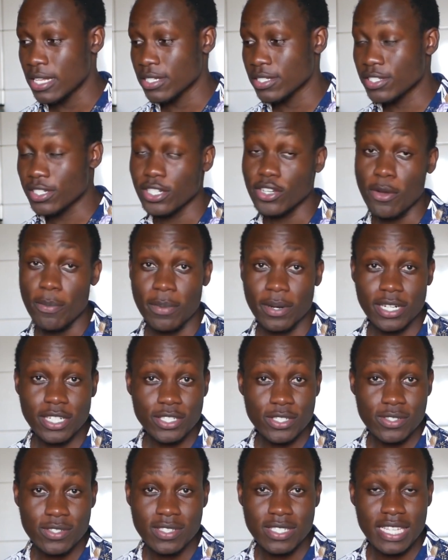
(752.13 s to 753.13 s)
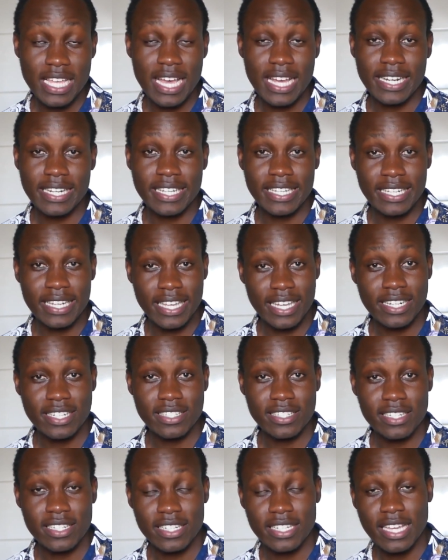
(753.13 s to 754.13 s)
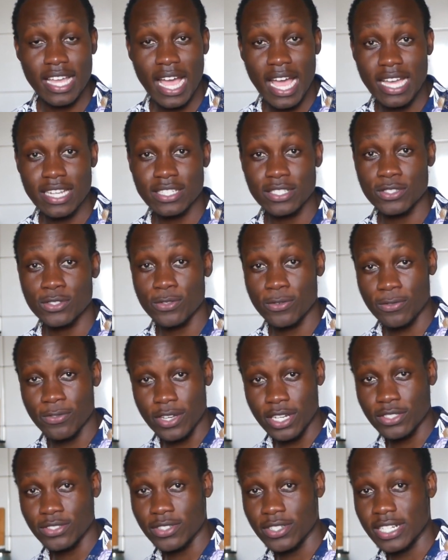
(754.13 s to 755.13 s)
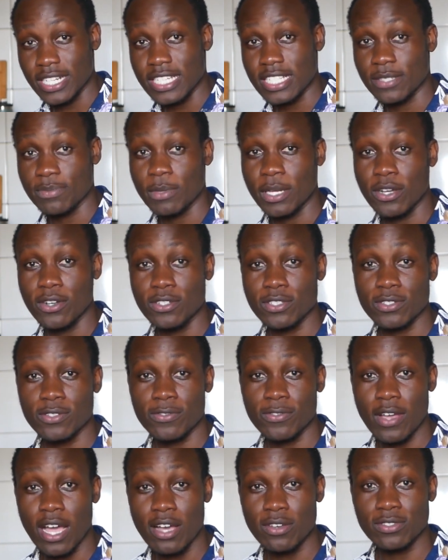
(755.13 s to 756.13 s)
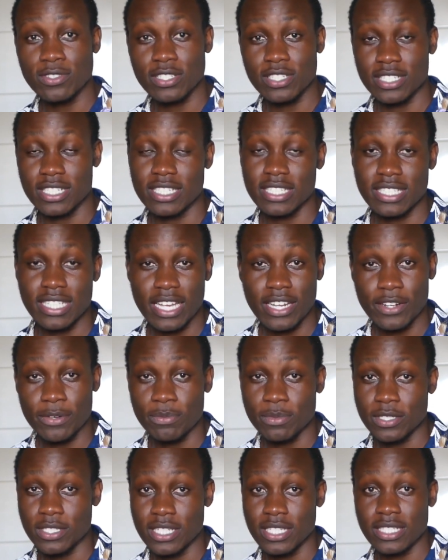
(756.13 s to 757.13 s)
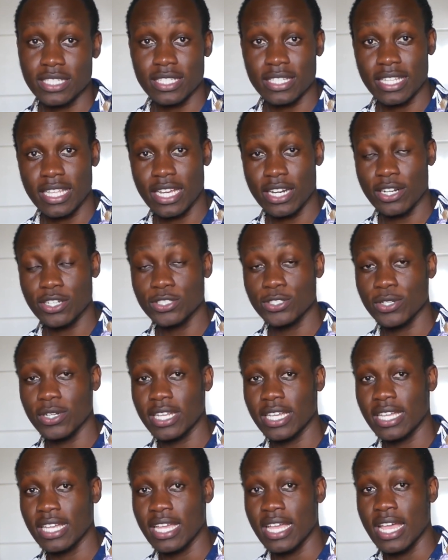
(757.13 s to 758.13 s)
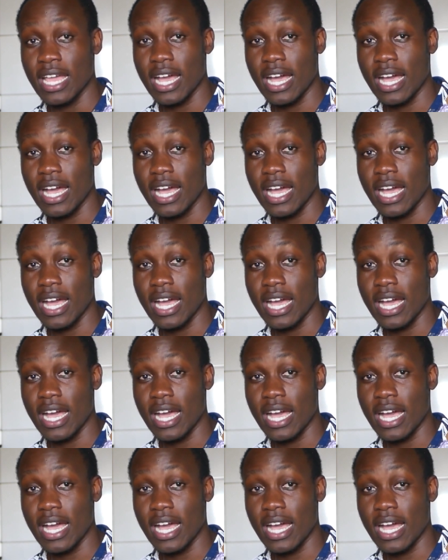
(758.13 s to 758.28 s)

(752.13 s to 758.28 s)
String operations are inherently hard to vectorize because of how strings are represented. They are actually